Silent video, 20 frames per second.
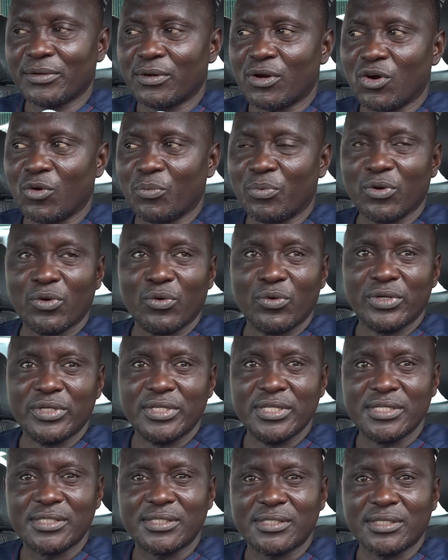coupled with
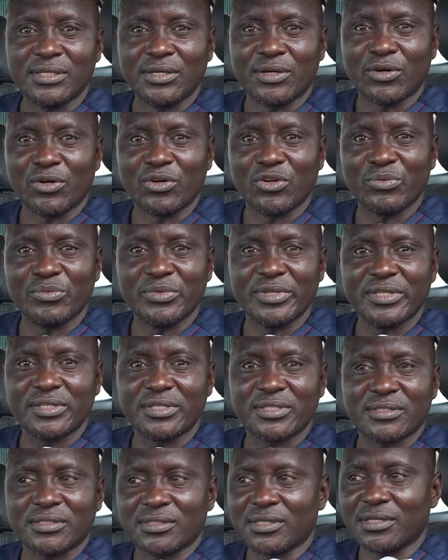this economic
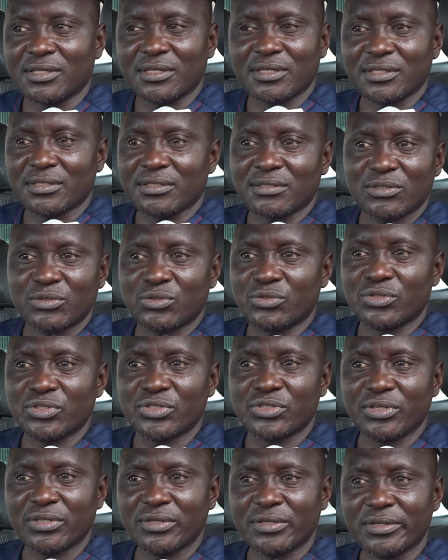
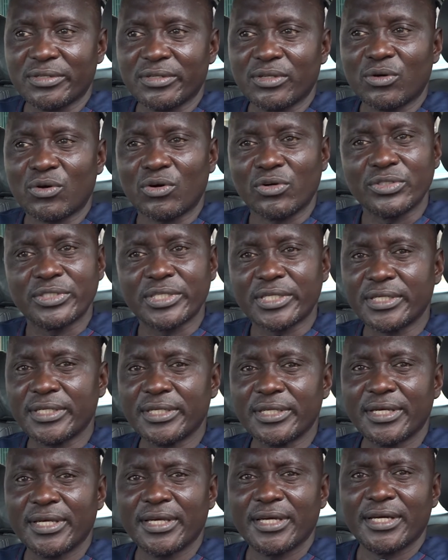situation in the
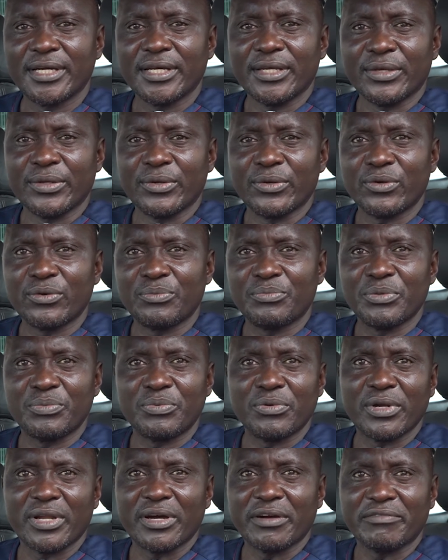country, you know,
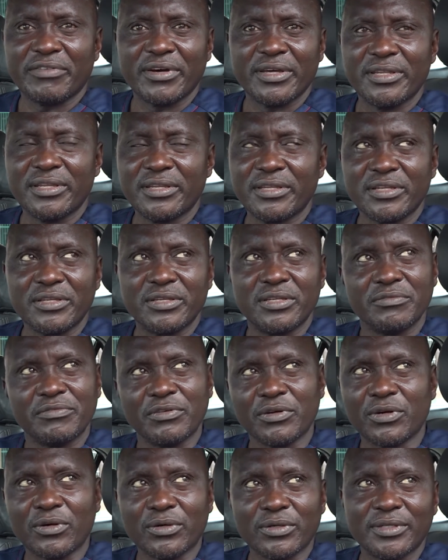people are finding it
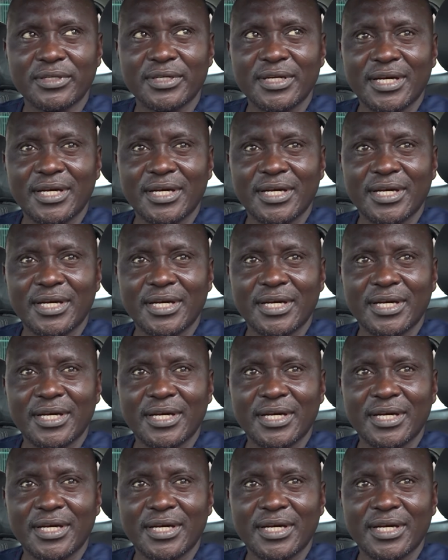difficult.